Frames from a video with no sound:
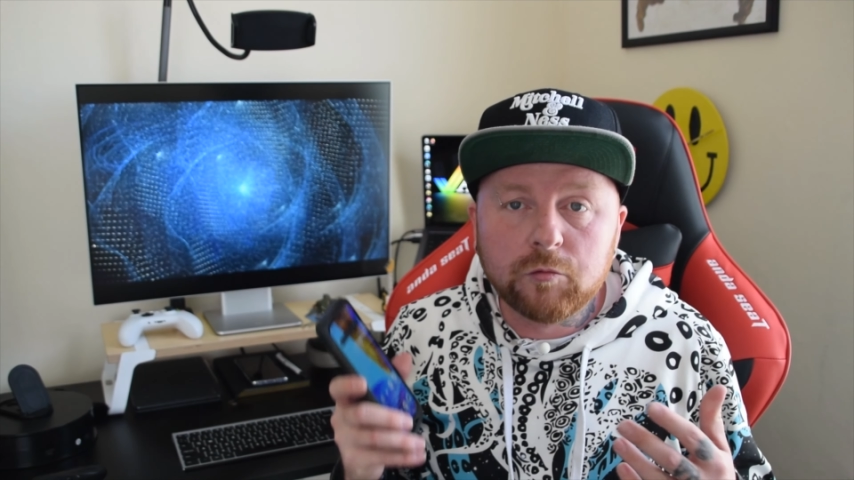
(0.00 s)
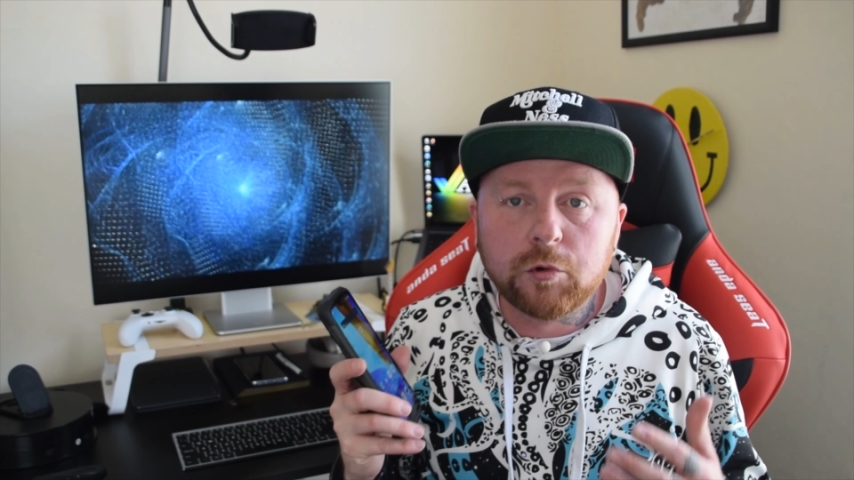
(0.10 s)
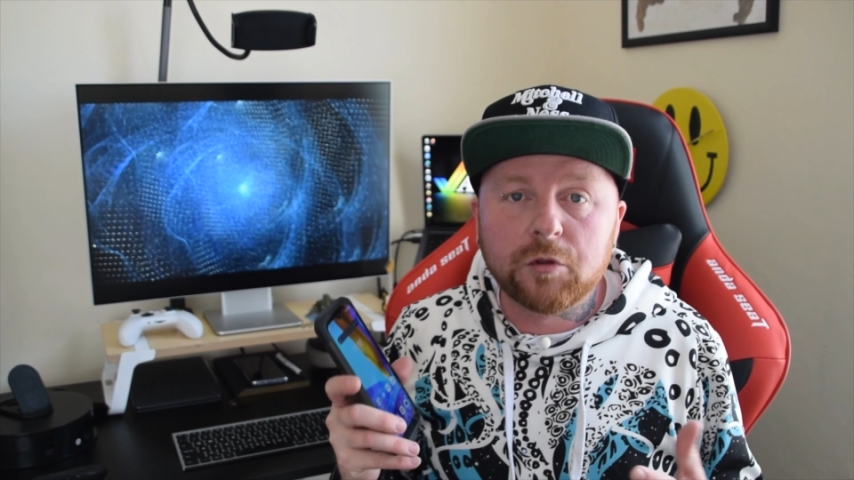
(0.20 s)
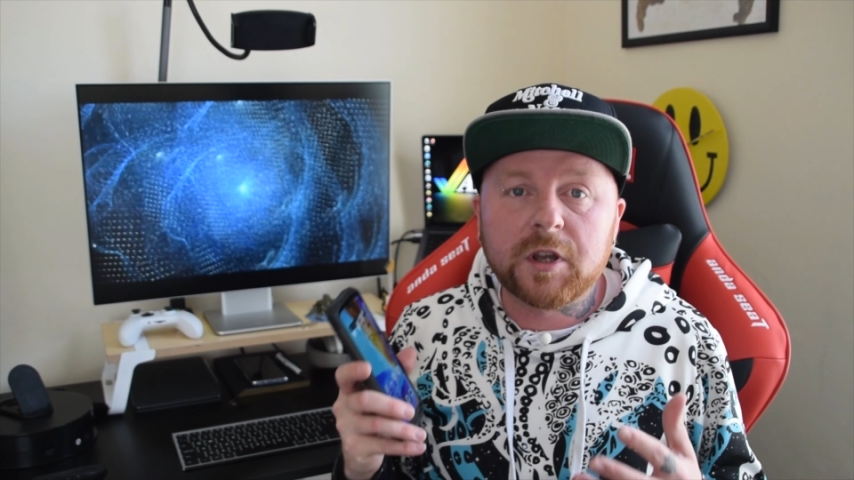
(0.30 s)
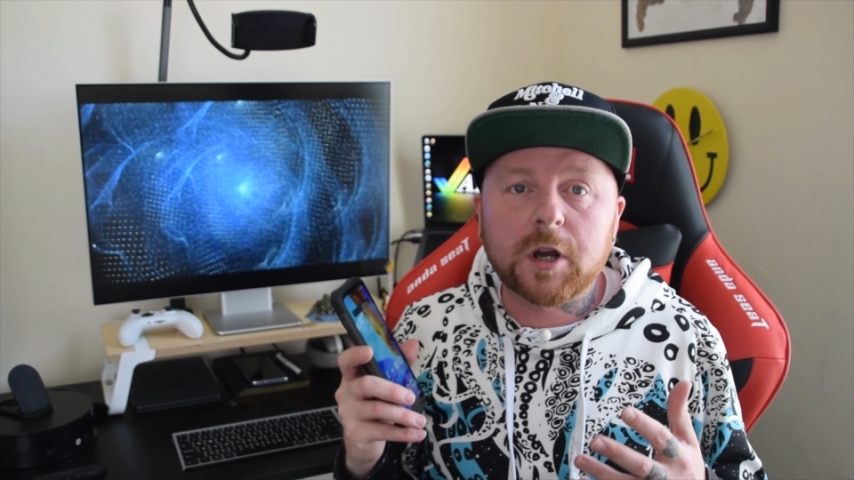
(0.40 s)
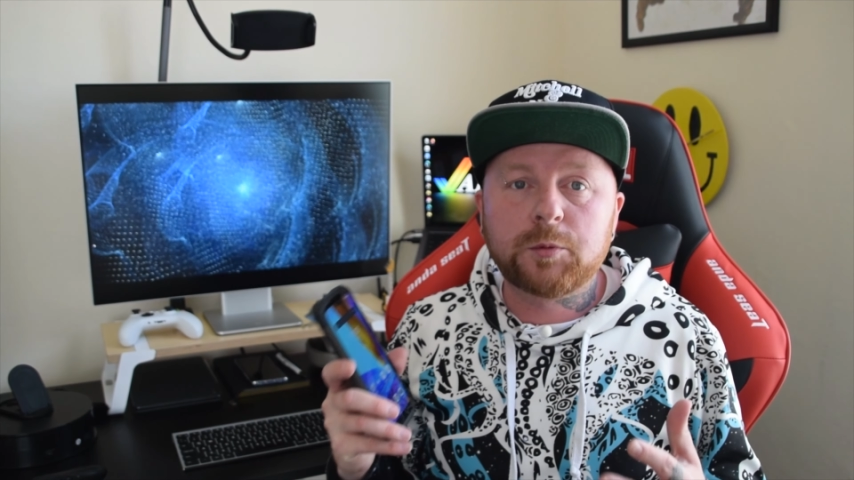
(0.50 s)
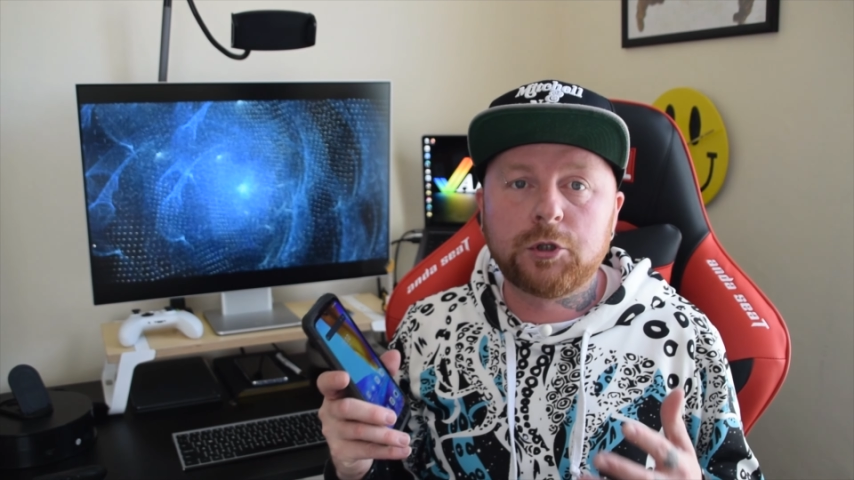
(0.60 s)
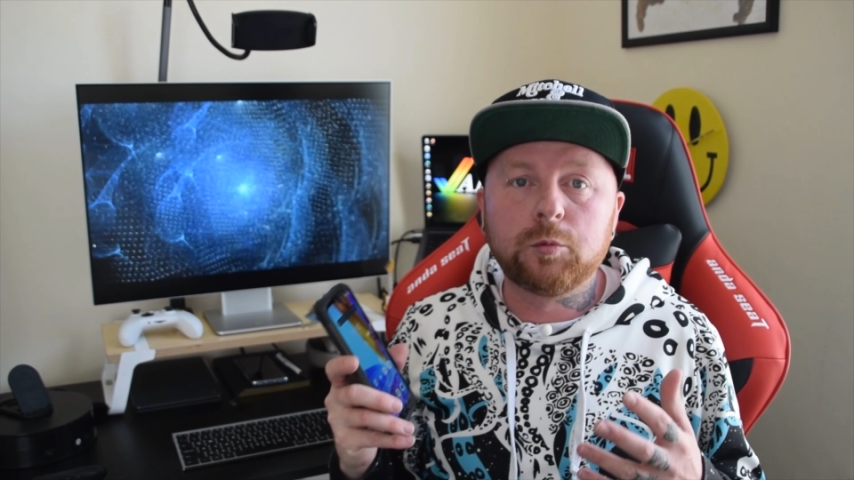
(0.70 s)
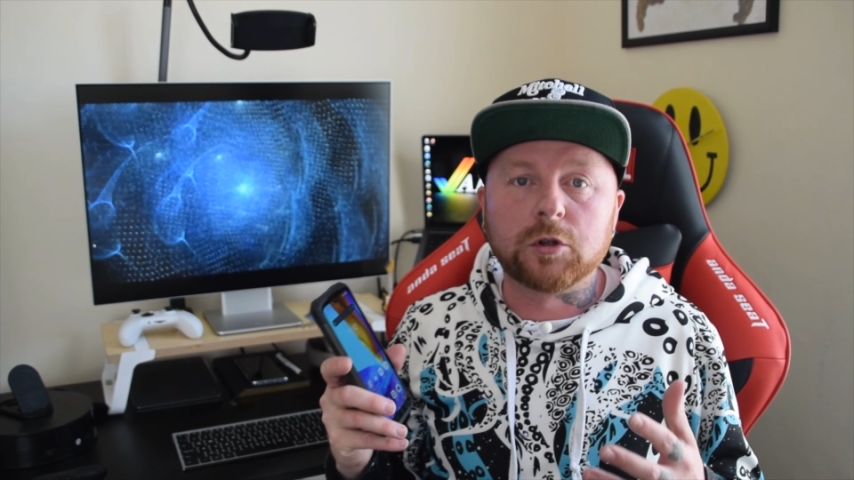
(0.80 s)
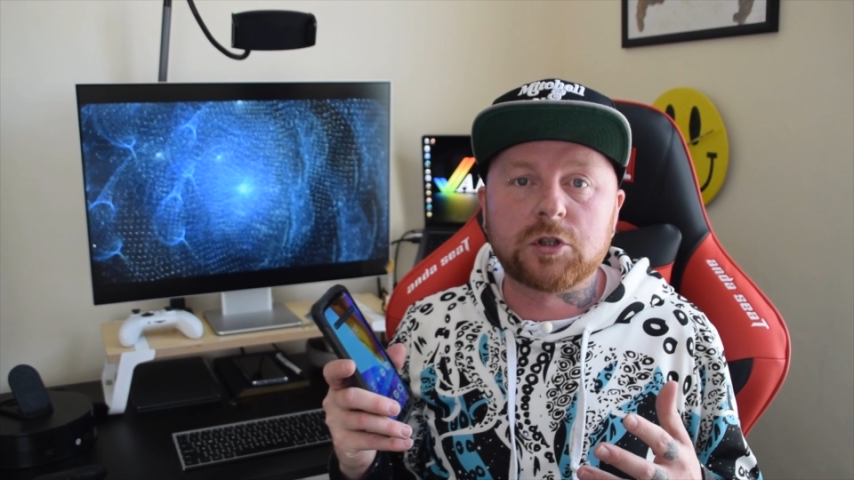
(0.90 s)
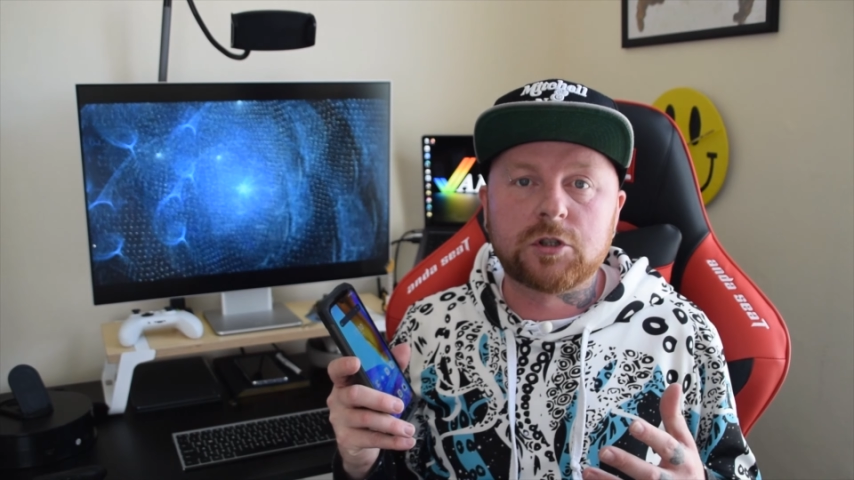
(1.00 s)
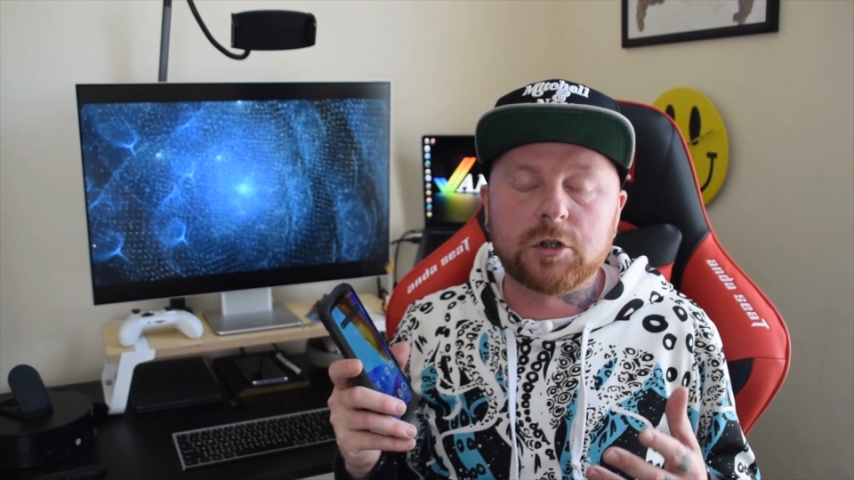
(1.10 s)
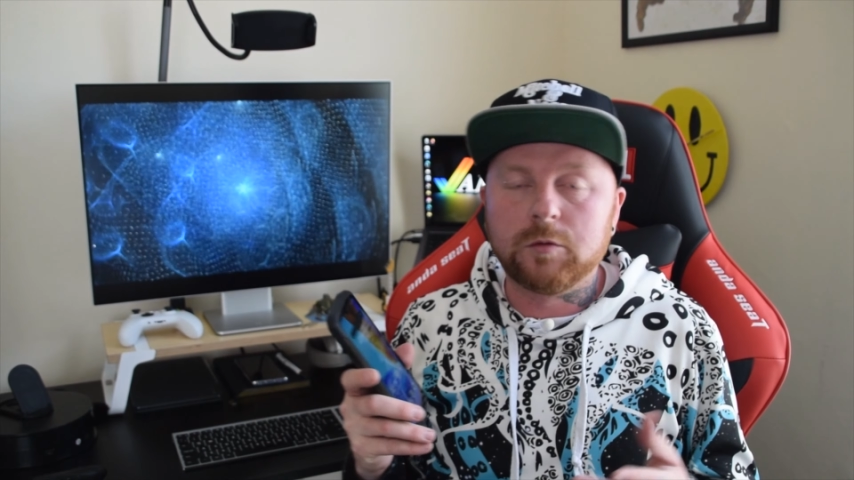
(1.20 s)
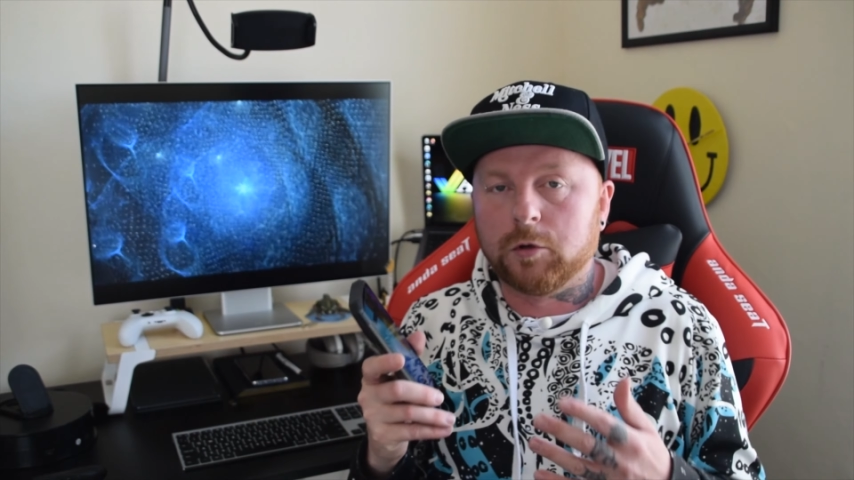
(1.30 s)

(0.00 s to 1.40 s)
run the apps you want it to,